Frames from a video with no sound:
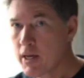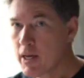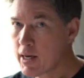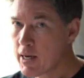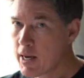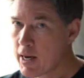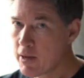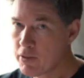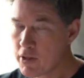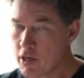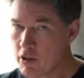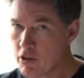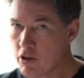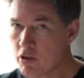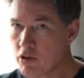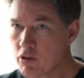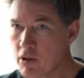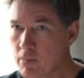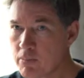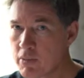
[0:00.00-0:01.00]
Now, this
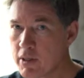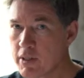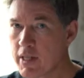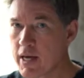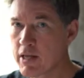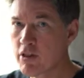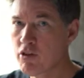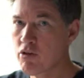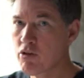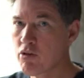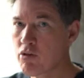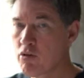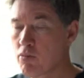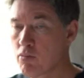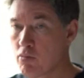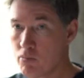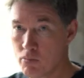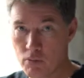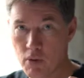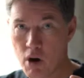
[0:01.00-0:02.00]
is something that's
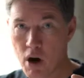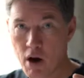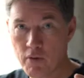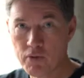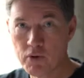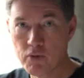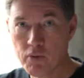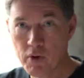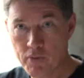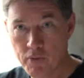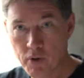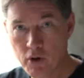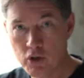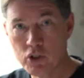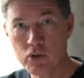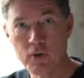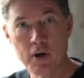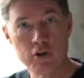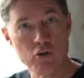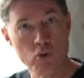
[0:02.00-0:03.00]
often referred
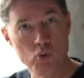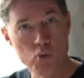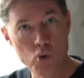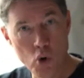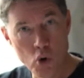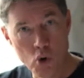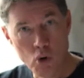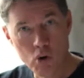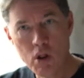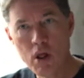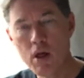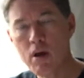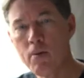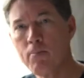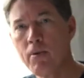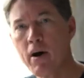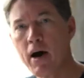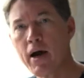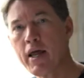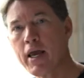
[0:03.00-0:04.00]
to as a rule,
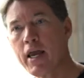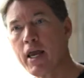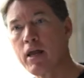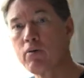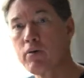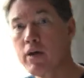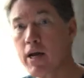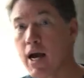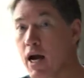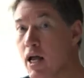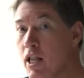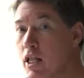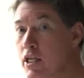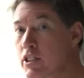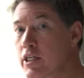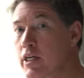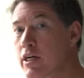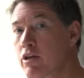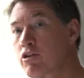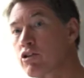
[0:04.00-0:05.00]
but in
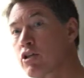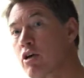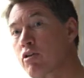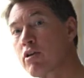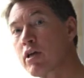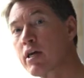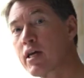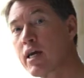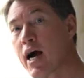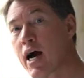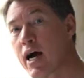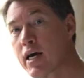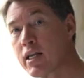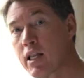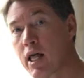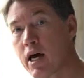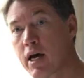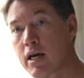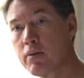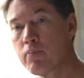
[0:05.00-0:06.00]
reality it's just a
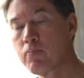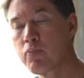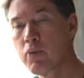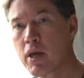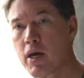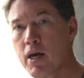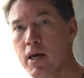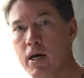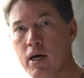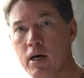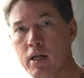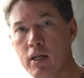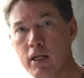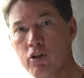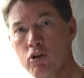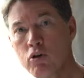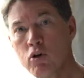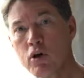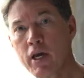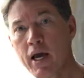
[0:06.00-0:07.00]
guideline.
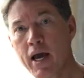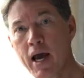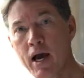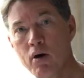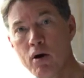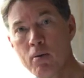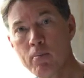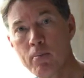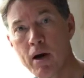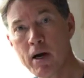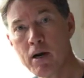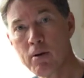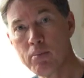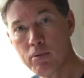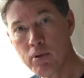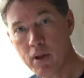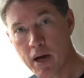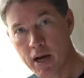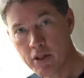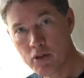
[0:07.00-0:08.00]
Let's look at how I might
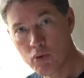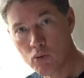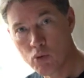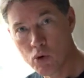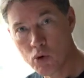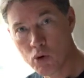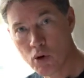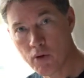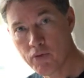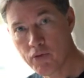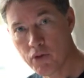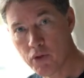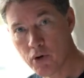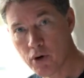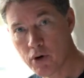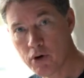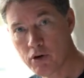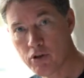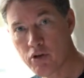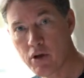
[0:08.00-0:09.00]
apply the rule of
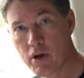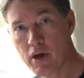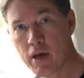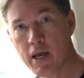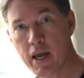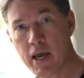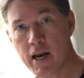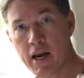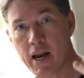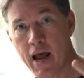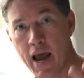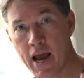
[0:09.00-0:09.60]
thirds in an